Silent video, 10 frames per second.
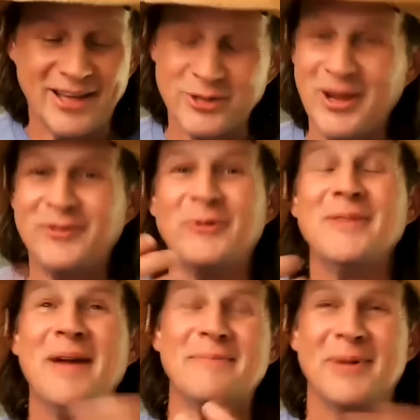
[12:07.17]
So we have to
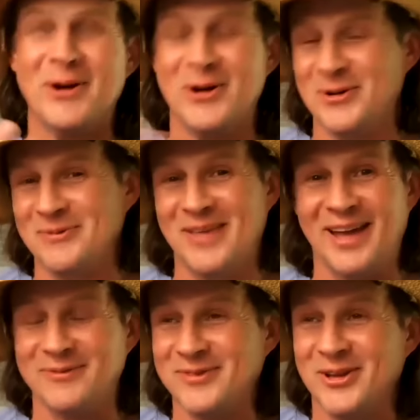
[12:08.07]
remember
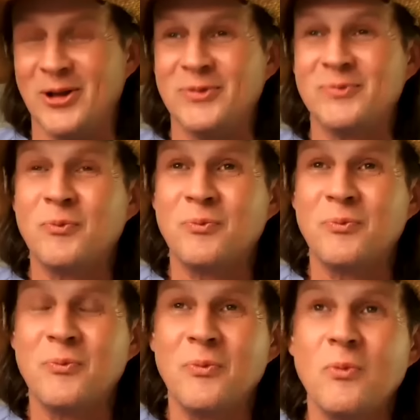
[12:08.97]
that,
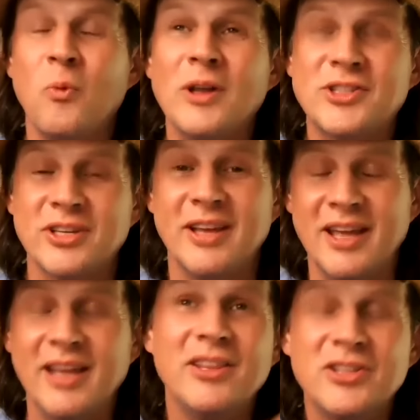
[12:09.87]
this
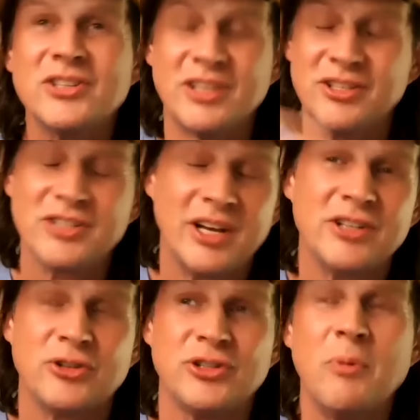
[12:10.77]
is an
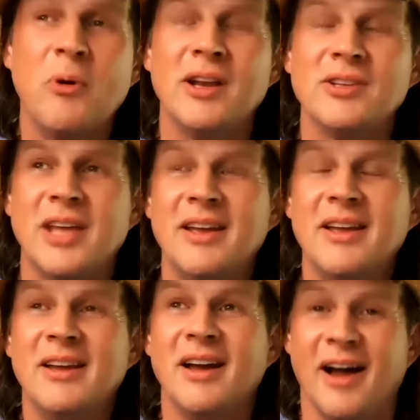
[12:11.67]
interesting point, is that
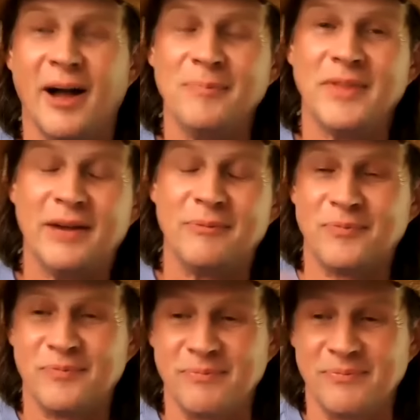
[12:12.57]
that
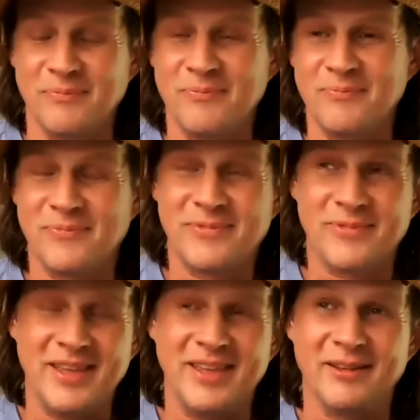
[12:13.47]

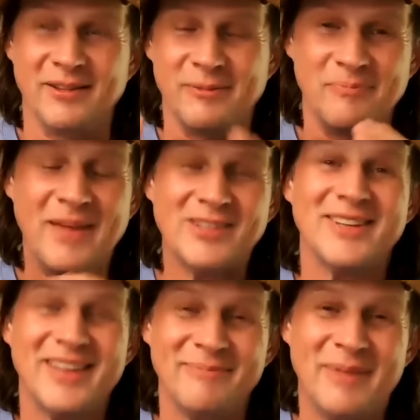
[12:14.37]
the
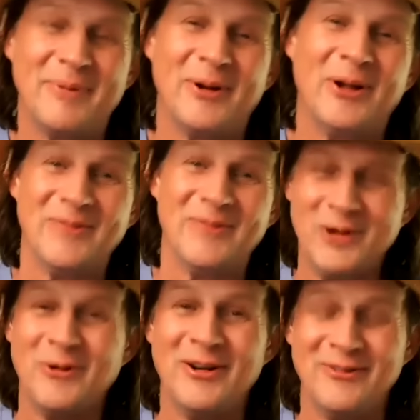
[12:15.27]
Mexican people
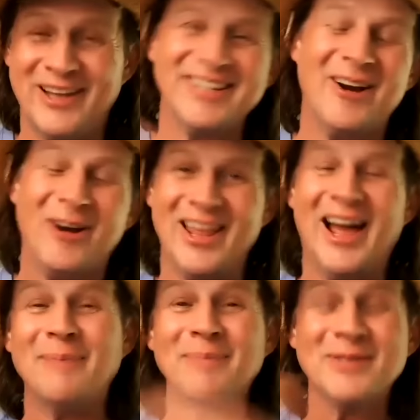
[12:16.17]
who are investing are on the
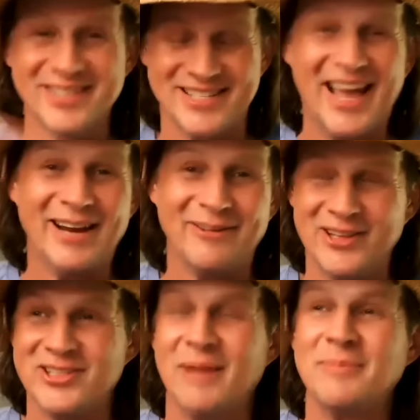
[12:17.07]
opposite side of
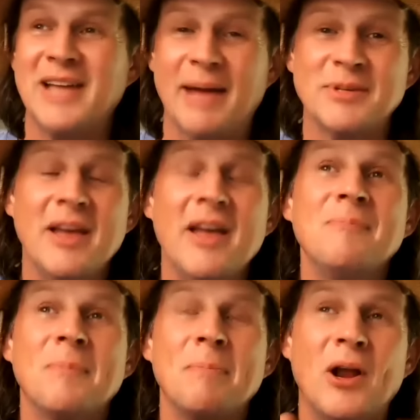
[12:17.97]
this sometimes,
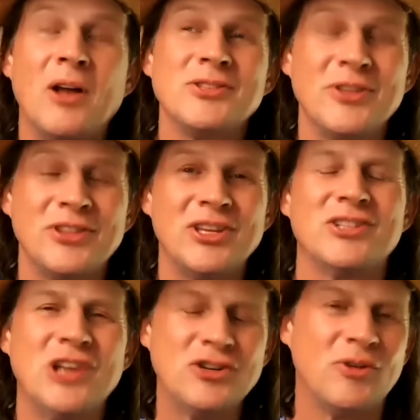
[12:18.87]
but also that the
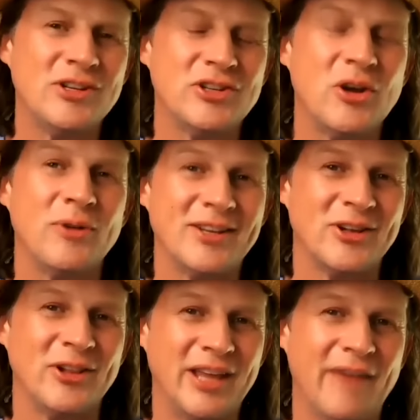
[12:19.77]
exchange rates don't
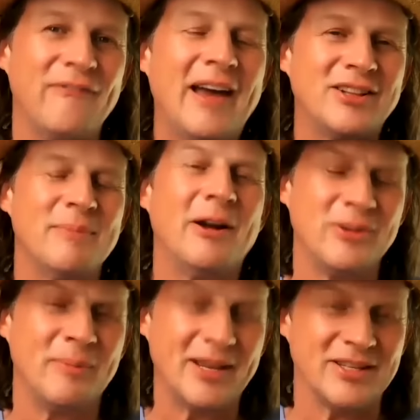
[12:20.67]
necessarily affect the
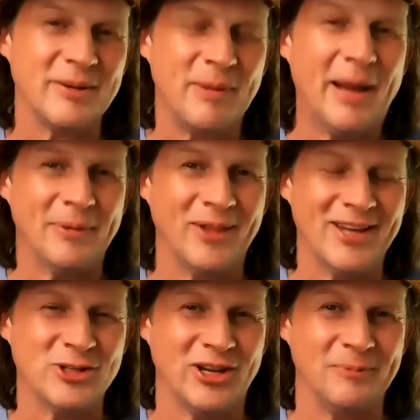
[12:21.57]
Mexican
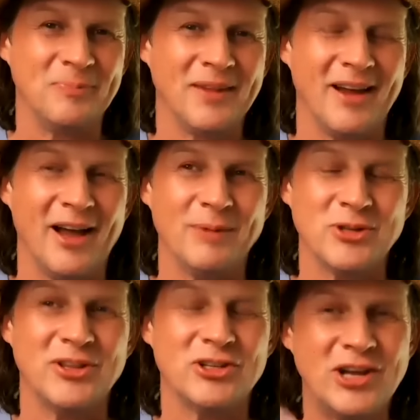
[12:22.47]
population.
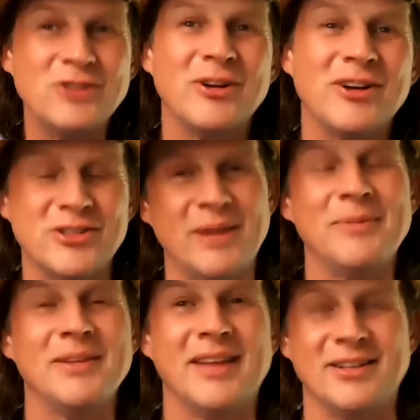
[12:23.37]
So the exchange rate are
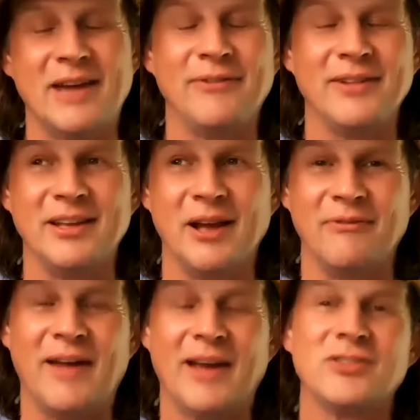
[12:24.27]
something that definitely
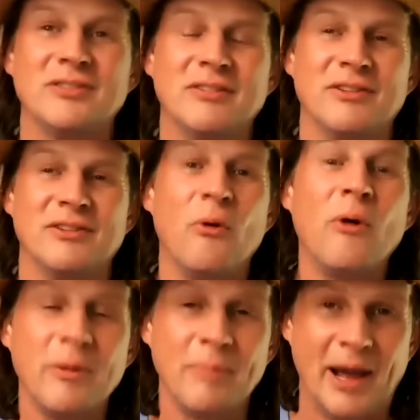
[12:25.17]
affects the
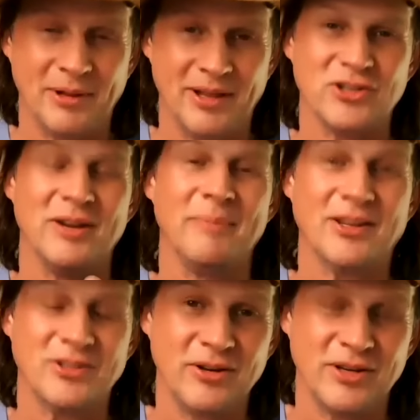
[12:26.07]
foreign population in
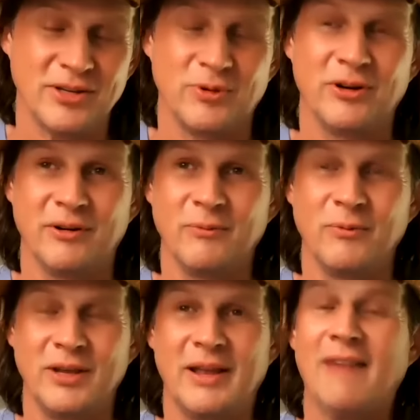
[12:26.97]
Mexico, because
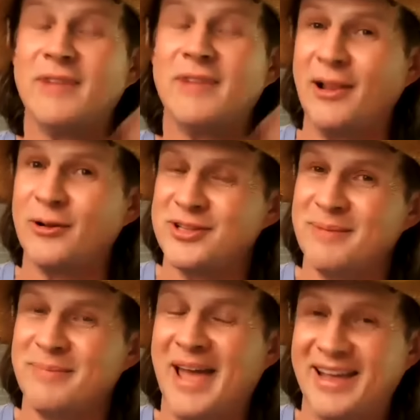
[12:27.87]
we have dollars in
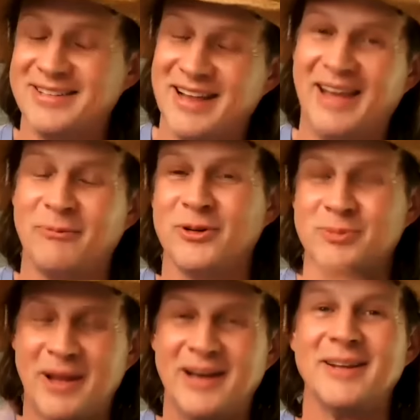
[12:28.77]
the bank and we're
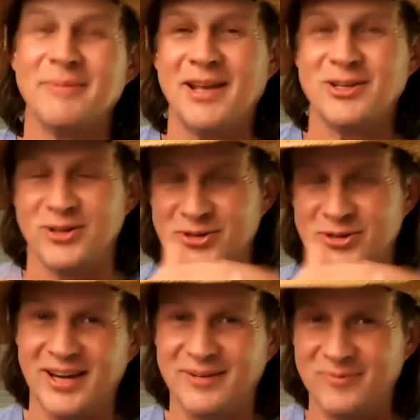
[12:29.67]
spending pesos,
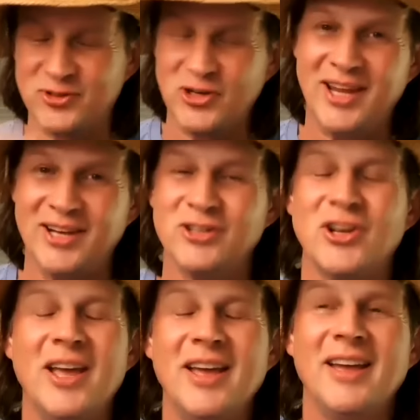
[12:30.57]
so that
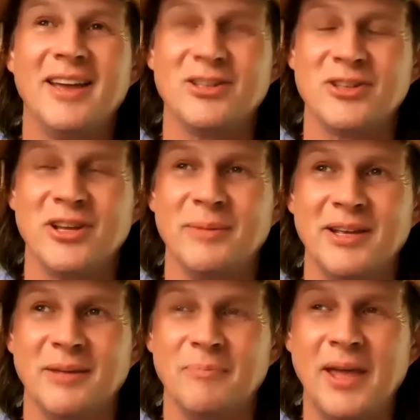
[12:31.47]
change is going to
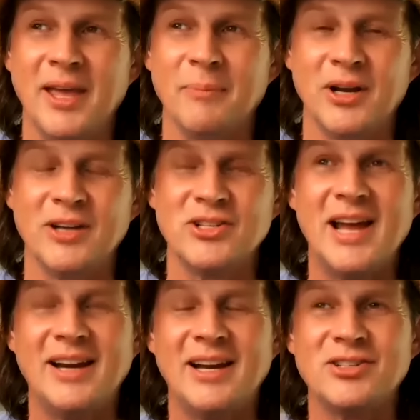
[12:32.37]
be big, but it's
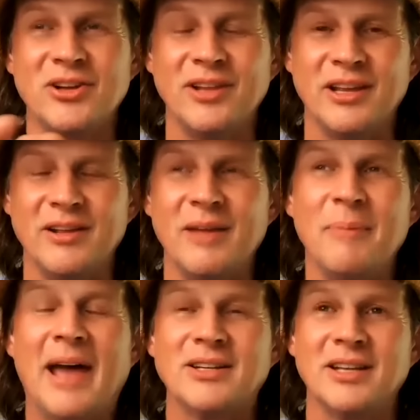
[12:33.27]
not necessarily
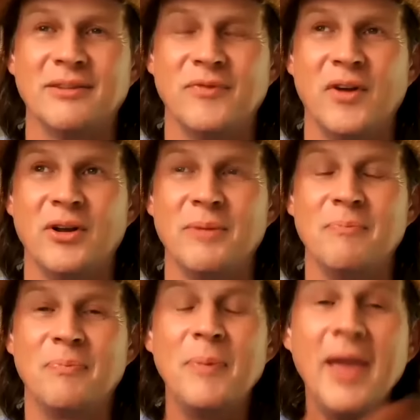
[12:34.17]
impacting very
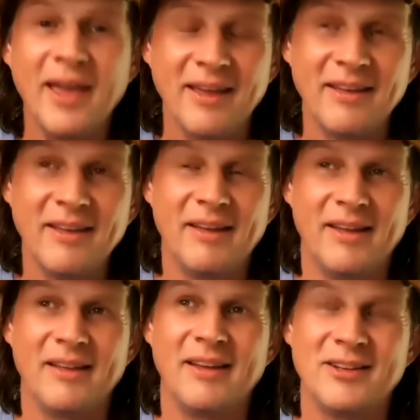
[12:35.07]
big.
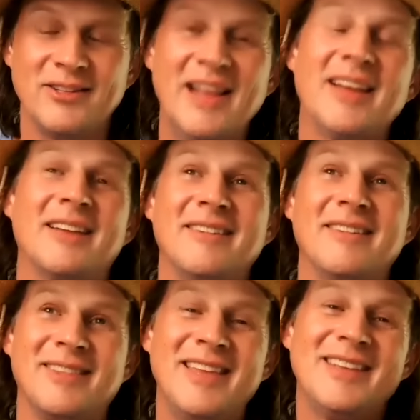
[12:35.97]
It's not like
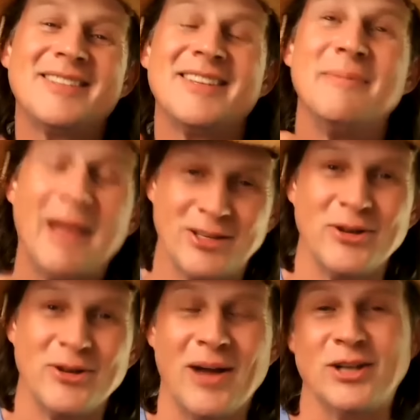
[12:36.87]
things in
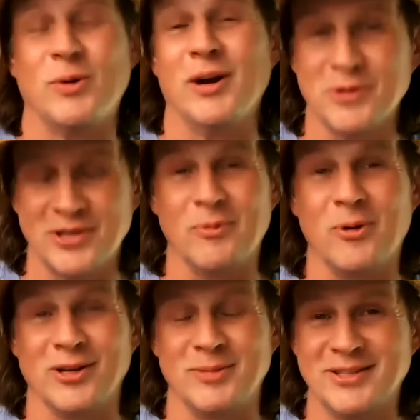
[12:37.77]
Mexico got 20%
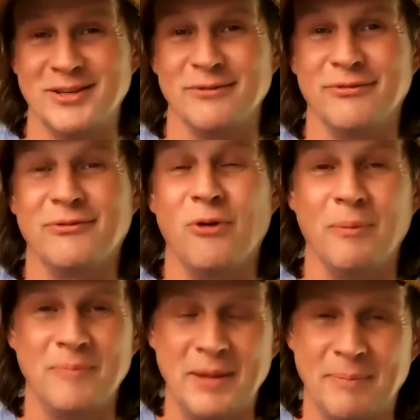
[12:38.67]
more expensive
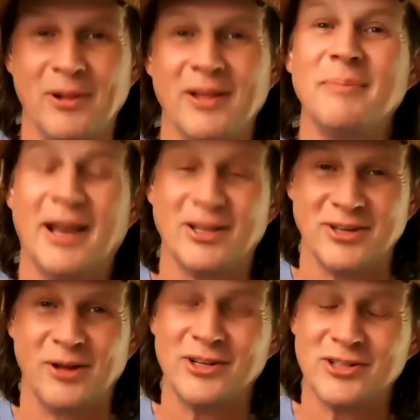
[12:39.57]
for people in
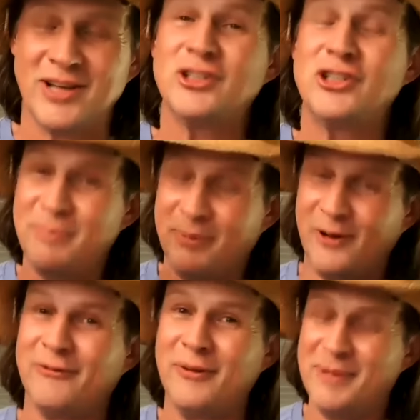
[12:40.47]
Mexico. They just got
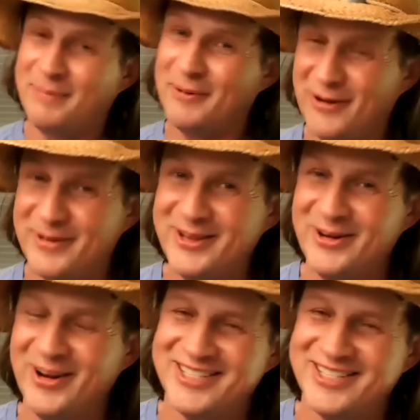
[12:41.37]
cheaper for people from the
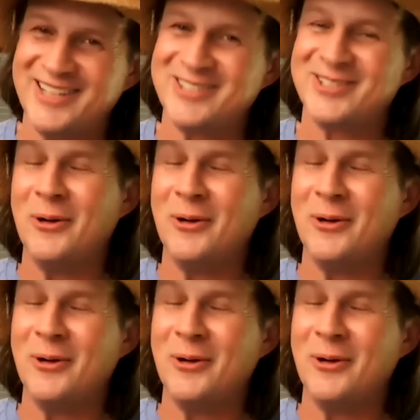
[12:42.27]
United States.